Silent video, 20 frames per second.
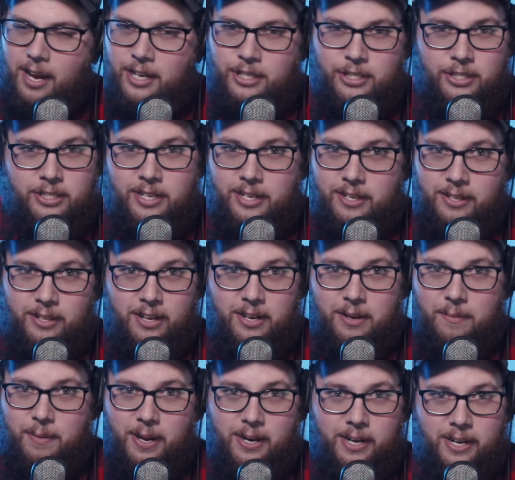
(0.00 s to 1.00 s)
I just didn't think
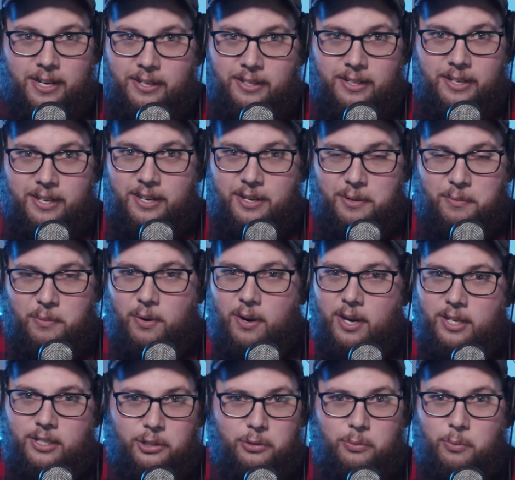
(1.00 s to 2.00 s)
about anything anymore.
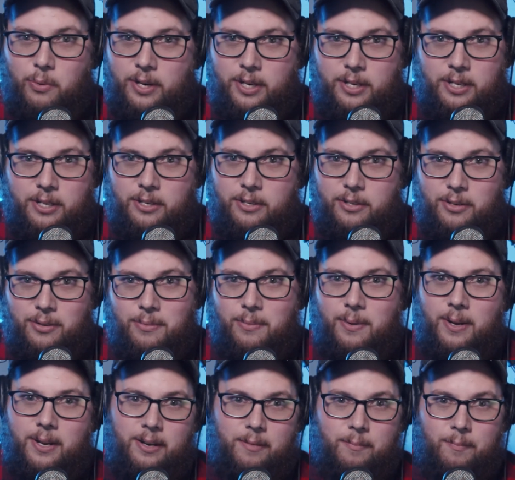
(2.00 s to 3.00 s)
I just wanted to do
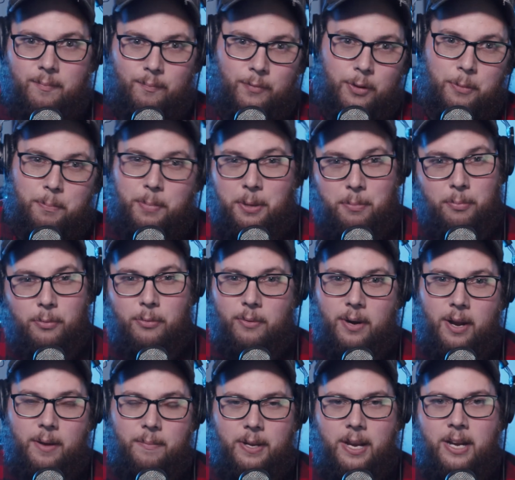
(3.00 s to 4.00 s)
what the people
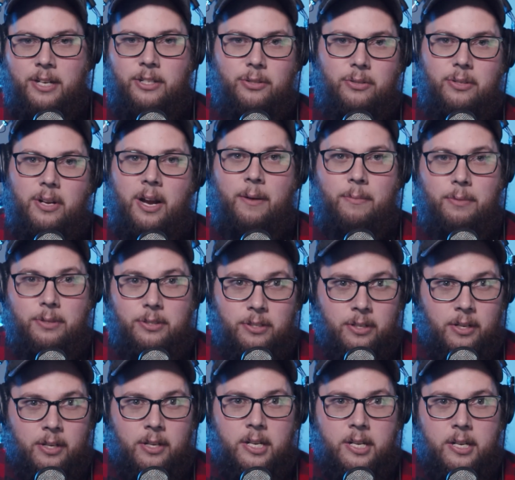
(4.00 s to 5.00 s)
around me. I just I was,
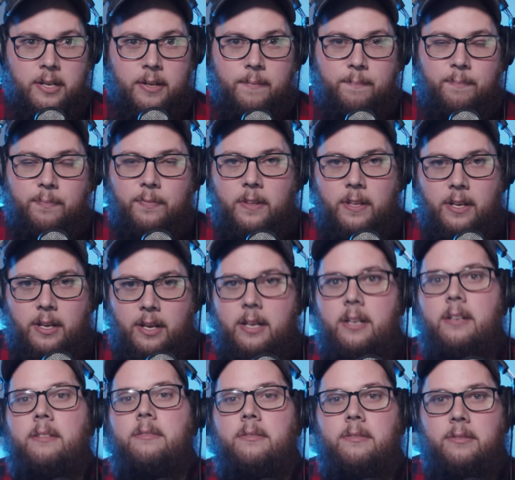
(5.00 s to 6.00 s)
I